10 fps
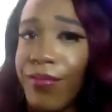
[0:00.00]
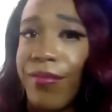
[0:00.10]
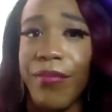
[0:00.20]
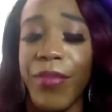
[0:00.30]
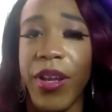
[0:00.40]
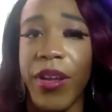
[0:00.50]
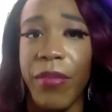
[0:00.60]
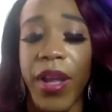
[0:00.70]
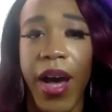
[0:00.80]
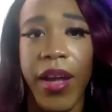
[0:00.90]

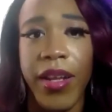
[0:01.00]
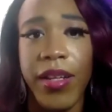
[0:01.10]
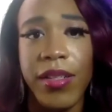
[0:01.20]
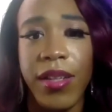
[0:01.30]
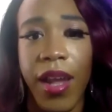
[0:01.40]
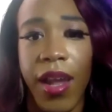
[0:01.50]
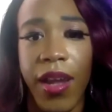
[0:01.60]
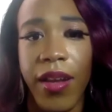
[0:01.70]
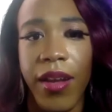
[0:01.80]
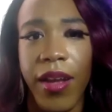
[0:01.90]
be honest
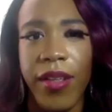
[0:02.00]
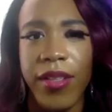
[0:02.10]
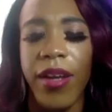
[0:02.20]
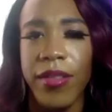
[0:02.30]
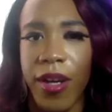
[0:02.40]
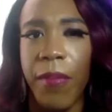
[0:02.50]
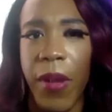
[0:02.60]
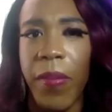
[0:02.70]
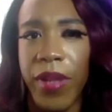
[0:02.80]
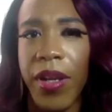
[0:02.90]
and tell
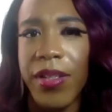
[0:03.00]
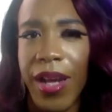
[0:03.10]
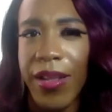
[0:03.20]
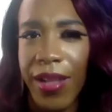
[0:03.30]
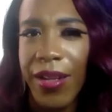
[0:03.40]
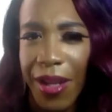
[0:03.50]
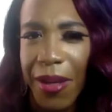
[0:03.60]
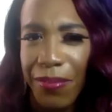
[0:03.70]
people that it's not that deep.